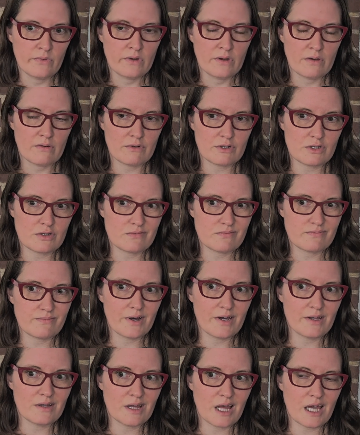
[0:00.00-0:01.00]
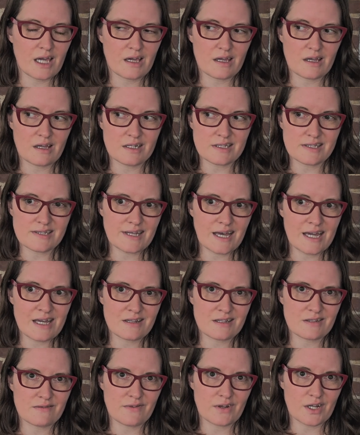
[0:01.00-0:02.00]
Which, unlike in a
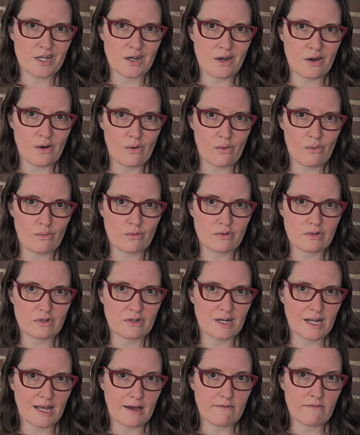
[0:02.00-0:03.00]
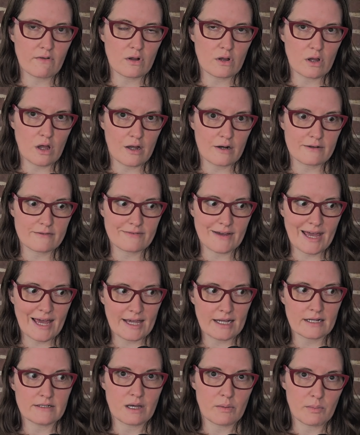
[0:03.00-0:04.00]
science video, you're going to have a lot of
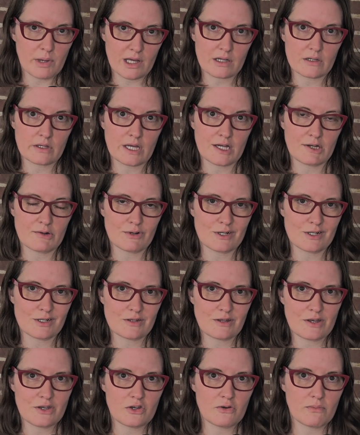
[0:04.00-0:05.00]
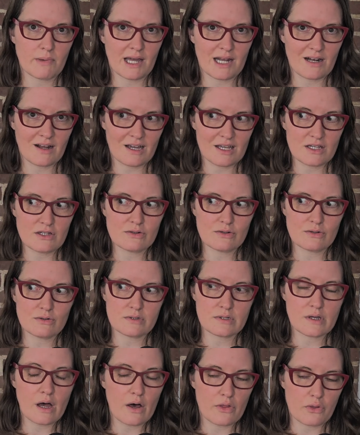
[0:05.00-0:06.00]
academic language that you might not use
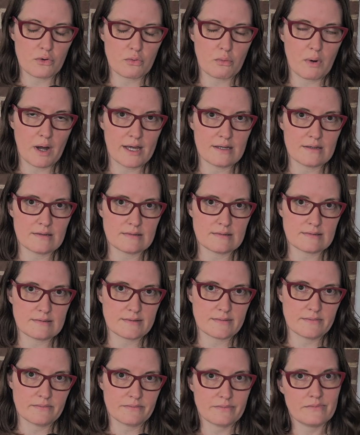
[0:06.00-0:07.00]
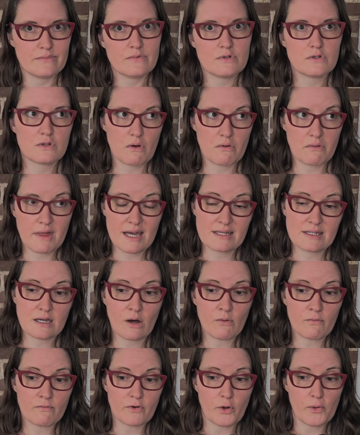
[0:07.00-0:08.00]
otherwise. So that's
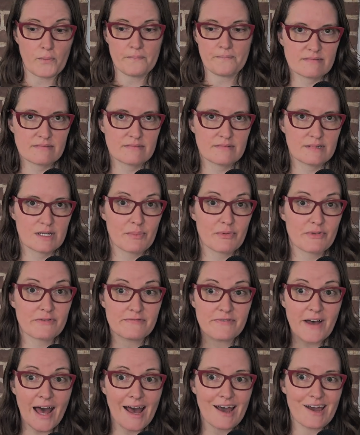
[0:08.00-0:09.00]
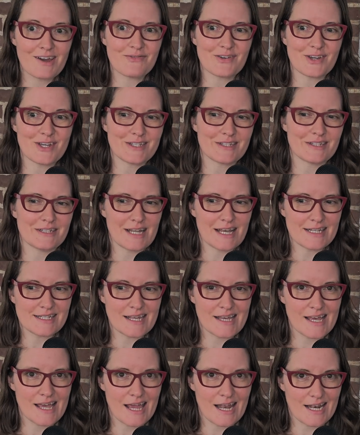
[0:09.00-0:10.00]
helpful. Number 5 is Nessa
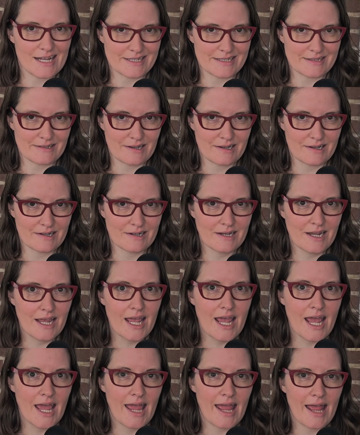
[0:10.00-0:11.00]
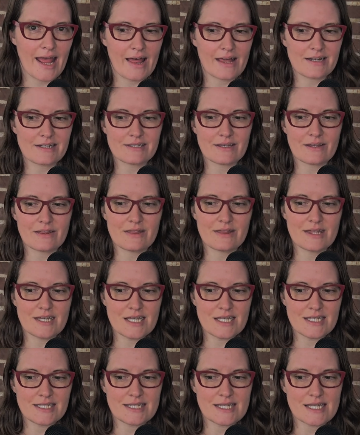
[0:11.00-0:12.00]
Elessar. And
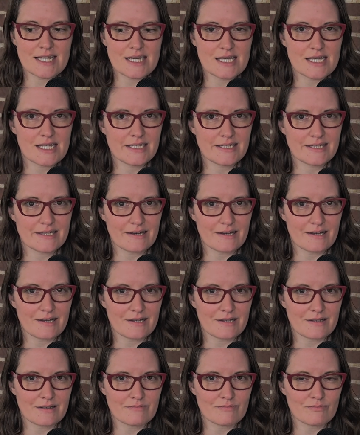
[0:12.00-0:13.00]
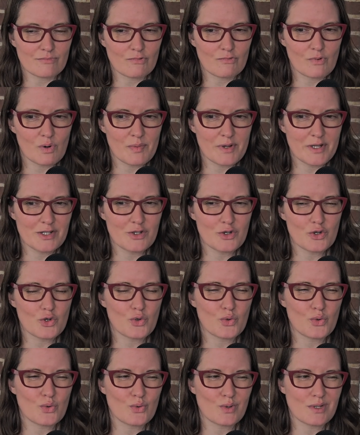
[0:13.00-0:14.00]
this is a woman
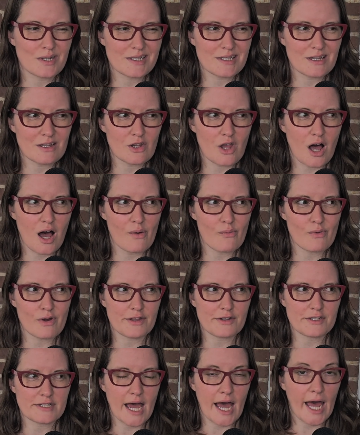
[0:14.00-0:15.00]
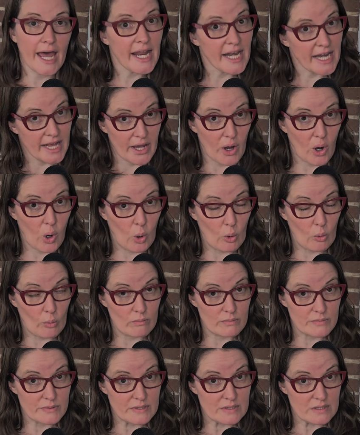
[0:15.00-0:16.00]
who does a lot with tiny
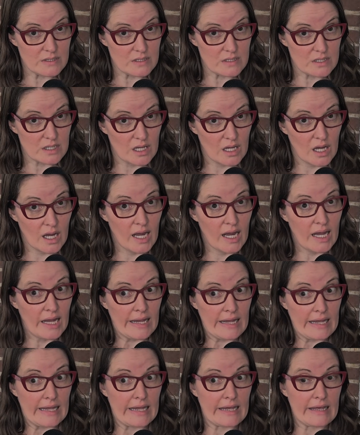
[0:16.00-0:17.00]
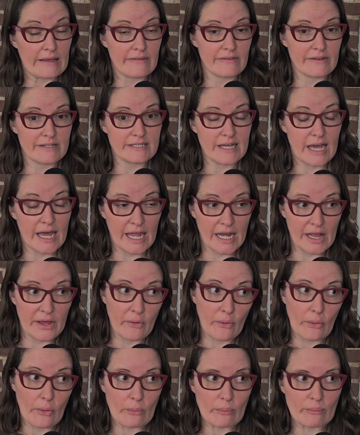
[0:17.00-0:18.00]
homes and the tiny
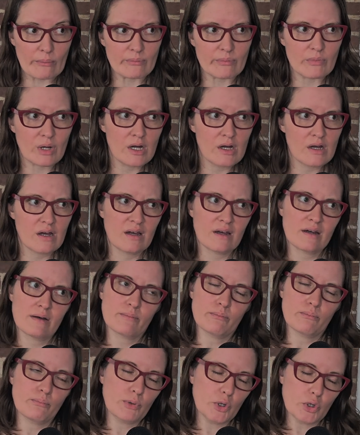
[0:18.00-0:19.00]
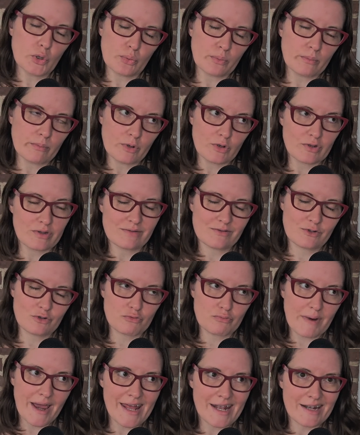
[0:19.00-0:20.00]
home boom or the
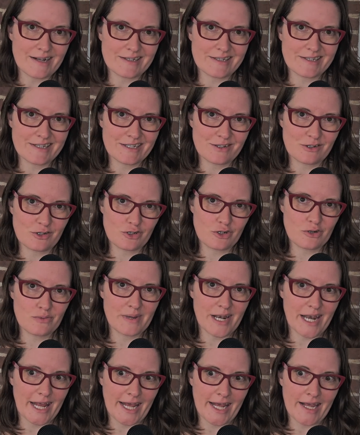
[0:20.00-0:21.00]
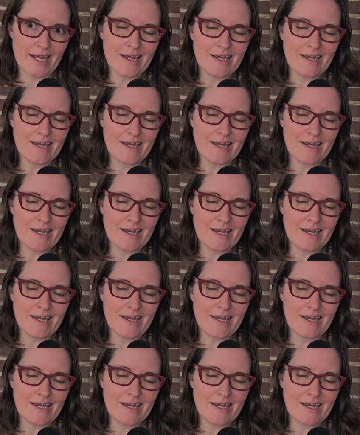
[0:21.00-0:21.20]
trend in Germany.